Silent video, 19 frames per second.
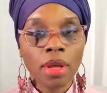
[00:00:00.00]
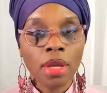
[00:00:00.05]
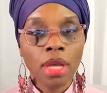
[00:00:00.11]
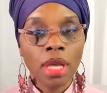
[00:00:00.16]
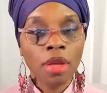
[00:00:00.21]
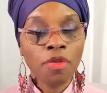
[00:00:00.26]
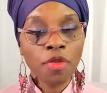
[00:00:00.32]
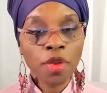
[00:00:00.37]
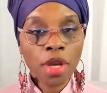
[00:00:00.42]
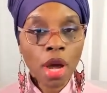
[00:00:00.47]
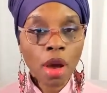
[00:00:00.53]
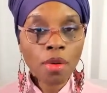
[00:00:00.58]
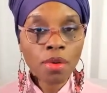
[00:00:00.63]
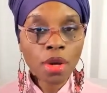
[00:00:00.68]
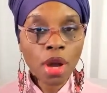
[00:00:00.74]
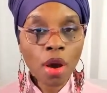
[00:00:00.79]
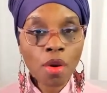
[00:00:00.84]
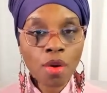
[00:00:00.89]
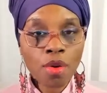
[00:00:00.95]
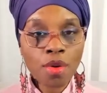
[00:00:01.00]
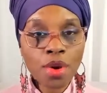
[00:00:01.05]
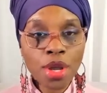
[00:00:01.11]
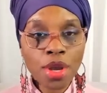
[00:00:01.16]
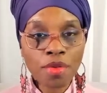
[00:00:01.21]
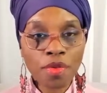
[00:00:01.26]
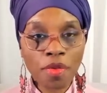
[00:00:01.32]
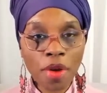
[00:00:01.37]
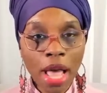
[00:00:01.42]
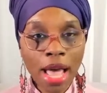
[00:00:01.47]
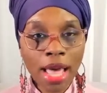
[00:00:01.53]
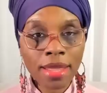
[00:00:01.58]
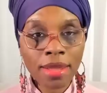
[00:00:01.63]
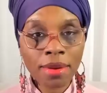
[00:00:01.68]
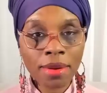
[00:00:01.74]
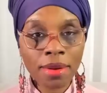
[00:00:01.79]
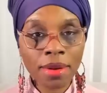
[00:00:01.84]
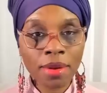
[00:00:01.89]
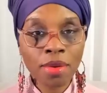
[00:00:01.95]
If you don't know who your
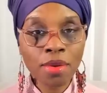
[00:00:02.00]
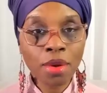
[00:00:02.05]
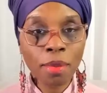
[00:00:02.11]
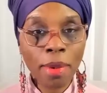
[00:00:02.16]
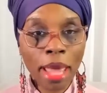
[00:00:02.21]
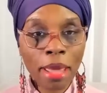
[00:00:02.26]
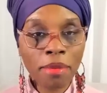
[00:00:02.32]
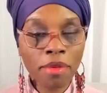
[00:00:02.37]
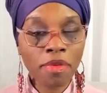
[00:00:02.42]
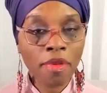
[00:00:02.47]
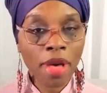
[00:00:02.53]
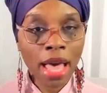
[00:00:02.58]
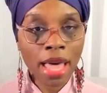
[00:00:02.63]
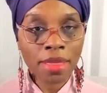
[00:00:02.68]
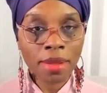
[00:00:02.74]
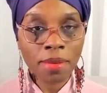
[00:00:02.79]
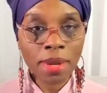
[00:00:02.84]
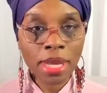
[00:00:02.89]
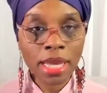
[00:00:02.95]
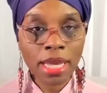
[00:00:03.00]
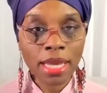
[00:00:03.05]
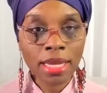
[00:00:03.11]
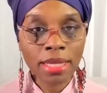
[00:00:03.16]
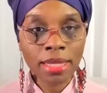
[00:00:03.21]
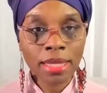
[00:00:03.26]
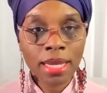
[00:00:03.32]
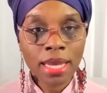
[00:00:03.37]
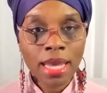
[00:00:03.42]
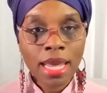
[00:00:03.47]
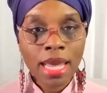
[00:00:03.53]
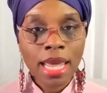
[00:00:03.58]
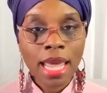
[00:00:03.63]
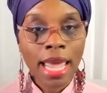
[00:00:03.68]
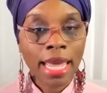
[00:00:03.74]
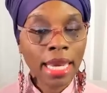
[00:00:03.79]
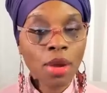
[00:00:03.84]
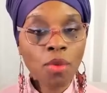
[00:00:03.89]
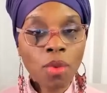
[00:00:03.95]
father, who the baby father is,
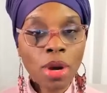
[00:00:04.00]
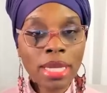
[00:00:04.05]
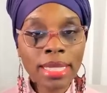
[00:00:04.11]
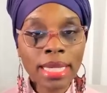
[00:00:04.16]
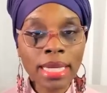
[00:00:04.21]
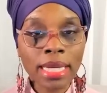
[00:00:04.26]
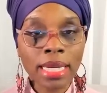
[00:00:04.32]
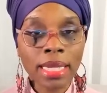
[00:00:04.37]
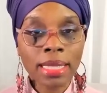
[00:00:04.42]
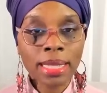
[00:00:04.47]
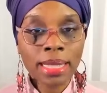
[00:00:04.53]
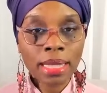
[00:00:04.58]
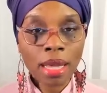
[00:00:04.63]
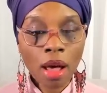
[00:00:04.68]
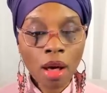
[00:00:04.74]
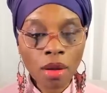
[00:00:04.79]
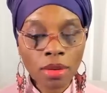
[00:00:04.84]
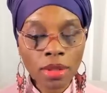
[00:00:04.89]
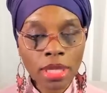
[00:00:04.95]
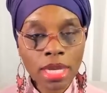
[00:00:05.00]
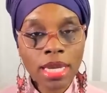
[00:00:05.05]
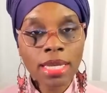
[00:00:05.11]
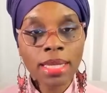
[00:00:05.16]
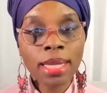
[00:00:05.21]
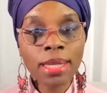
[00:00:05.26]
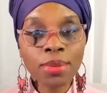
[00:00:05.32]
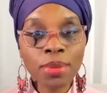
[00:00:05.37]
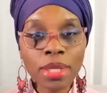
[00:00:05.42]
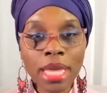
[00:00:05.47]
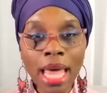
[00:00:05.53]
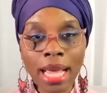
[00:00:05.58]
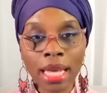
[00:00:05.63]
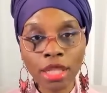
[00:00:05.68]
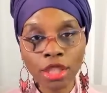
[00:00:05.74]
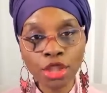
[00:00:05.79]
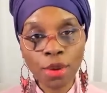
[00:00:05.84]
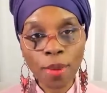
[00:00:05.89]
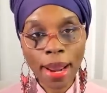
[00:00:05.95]
and it wasn't an assault, this was like
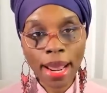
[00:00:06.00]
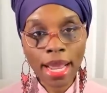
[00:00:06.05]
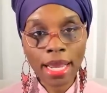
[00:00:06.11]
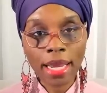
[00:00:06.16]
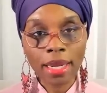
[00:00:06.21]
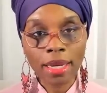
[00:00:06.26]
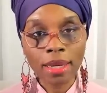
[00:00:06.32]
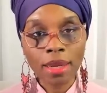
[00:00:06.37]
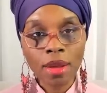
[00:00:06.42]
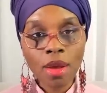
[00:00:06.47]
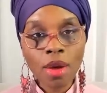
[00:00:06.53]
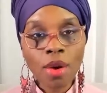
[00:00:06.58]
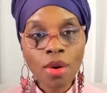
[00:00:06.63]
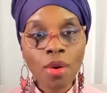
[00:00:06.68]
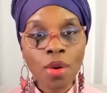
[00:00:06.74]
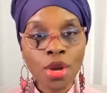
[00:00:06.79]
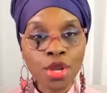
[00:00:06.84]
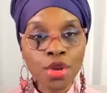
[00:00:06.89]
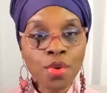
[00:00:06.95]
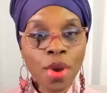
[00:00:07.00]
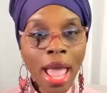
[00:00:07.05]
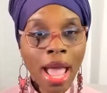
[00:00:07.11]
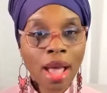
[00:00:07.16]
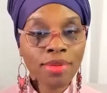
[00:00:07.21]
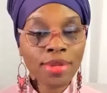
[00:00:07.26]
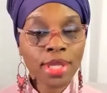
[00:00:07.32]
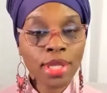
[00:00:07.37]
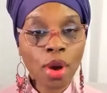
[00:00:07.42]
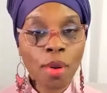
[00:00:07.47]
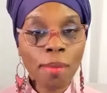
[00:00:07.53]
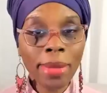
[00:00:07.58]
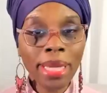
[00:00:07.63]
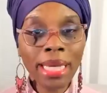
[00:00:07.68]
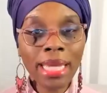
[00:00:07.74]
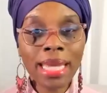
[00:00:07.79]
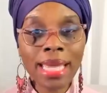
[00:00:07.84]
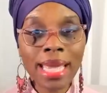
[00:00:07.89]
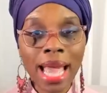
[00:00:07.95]
a train, or you have so
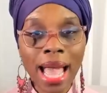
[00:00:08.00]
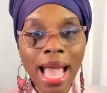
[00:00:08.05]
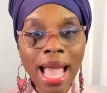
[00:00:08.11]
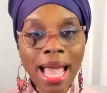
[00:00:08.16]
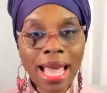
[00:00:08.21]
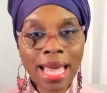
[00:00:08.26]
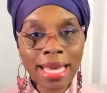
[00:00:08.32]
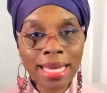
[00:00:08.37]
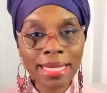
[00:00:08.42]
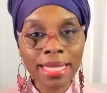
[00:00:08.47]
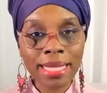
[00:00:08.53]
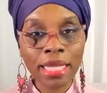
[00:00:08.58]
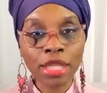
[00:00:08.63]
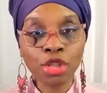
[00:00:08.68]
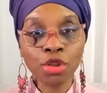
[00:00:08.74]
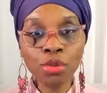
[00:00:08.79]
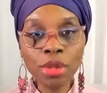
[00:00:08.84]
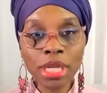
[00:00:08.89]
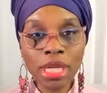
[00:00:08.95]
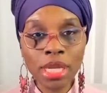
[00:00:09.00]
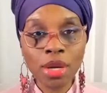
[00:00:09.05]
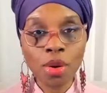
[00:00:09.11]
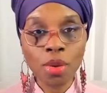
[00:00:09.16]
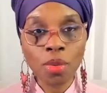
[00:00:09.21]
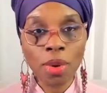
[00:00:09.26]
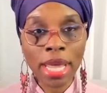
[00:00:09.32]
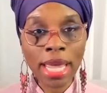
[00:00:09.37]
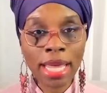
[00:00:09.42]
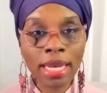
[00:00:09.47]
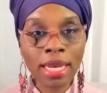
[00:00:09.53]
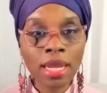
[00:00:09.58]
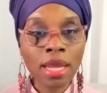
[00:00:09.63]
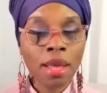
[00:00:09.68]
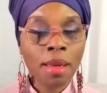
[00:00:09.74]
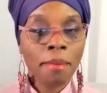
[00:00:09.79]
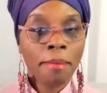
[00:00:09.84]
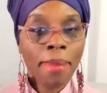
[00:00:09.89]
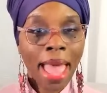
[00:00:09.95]
many guys that you deal with
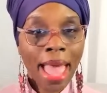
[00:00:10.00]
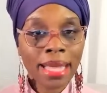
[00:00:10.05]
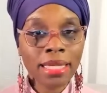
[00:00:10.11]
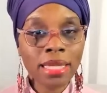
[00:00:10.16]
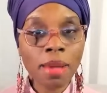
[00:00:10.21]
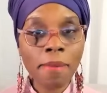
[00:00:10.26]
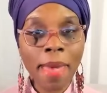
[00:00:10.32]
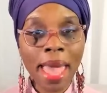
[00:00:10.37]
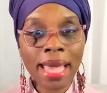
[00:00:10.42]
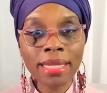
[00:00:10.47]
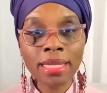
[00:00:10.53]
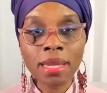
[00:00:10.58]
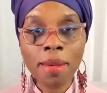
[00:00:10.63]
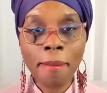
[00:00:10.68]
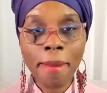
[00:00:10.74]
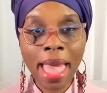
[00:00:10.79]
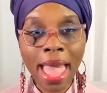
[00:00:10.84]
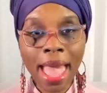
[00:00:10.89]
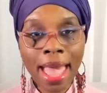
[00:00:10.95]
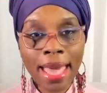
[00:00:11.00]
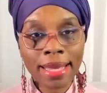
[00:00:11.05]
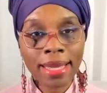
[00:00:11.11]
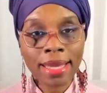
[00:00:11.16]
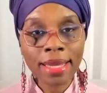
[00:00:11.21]
back to back to back